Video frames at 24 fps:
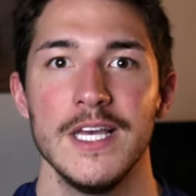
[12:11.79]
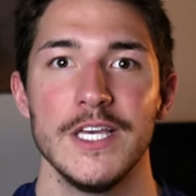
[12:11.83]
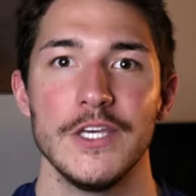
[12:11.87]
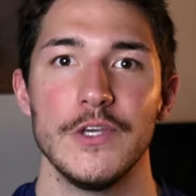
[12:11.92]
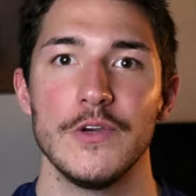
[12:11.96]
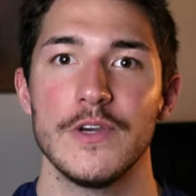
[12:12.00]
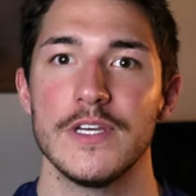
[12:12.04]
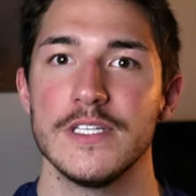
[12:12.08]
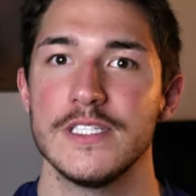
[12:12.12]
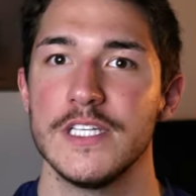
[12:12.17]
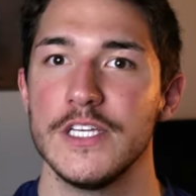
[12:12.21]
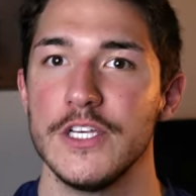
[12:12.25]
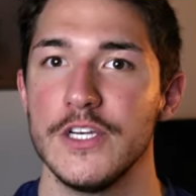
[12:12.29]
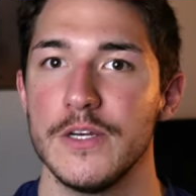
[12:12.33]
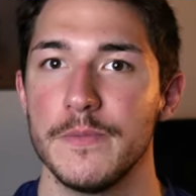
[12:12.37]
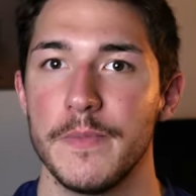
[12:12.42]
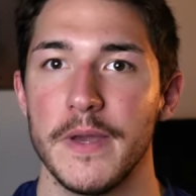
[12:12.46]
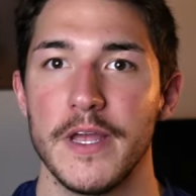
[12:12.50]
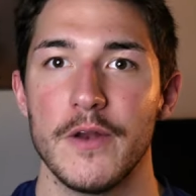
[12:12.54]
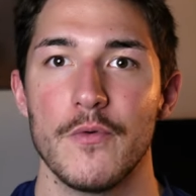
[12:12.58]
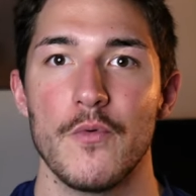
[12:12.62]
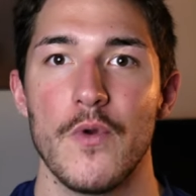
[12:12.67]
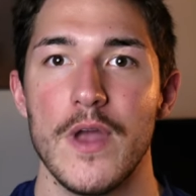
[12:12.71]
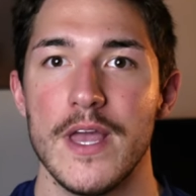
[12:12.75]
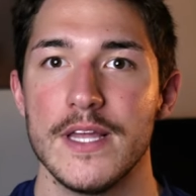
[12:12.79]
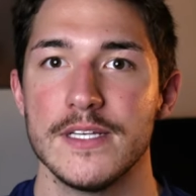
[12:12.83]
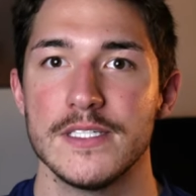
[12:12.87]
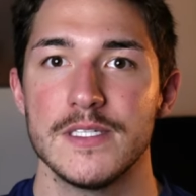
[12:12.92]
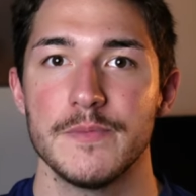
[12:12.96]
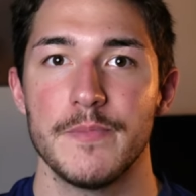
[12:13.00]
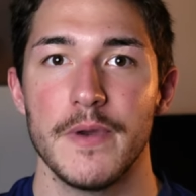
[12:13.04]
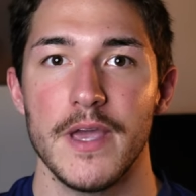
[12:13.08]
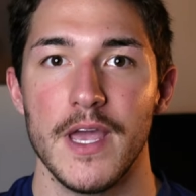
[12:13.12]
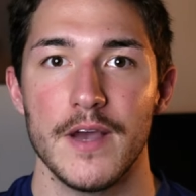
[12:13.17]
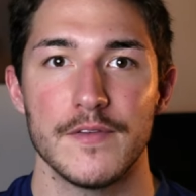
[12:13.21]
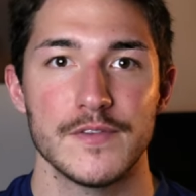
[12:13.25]
you continue to pay rent
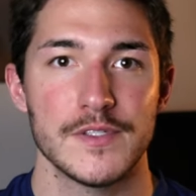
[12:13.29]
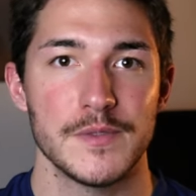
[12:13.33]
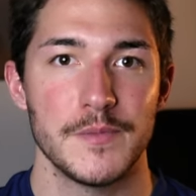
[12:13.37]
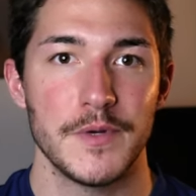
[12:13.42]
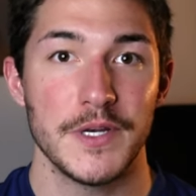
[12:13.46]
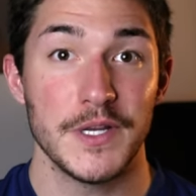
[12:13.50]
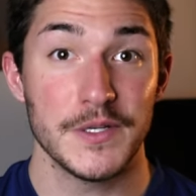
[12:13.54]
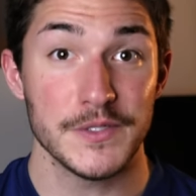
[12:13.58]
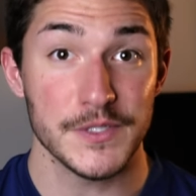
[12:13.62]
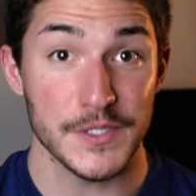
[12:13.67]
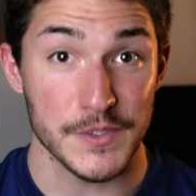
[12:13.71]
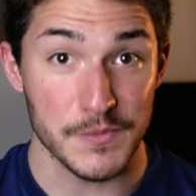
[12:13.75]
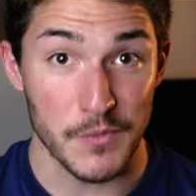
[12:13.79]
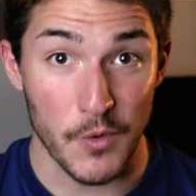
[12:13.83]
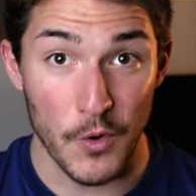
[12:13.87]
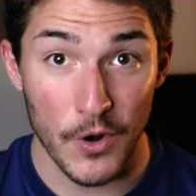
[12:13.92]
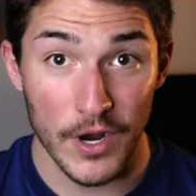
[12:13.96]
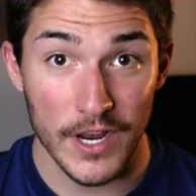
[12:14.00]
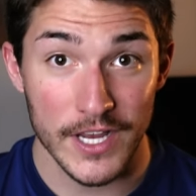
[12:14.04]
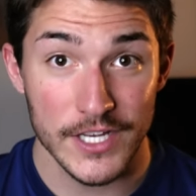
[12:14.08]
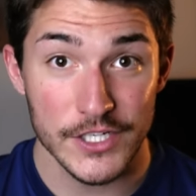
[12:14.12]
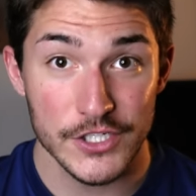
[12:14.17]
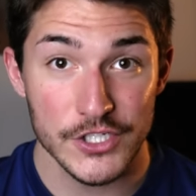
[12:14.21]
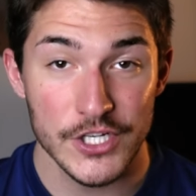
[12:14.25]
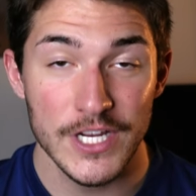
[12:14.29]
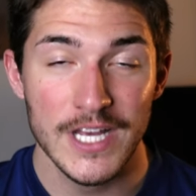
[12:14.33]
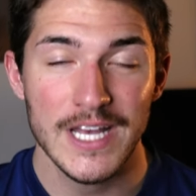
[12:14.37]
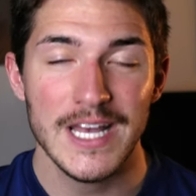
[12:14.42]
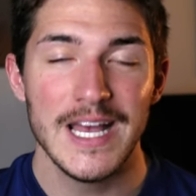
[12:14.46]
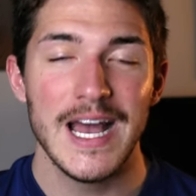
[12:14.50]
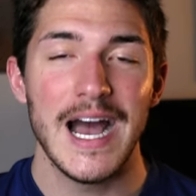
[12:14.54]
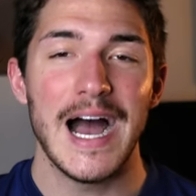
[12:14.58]
to pay off someone else's mortgage,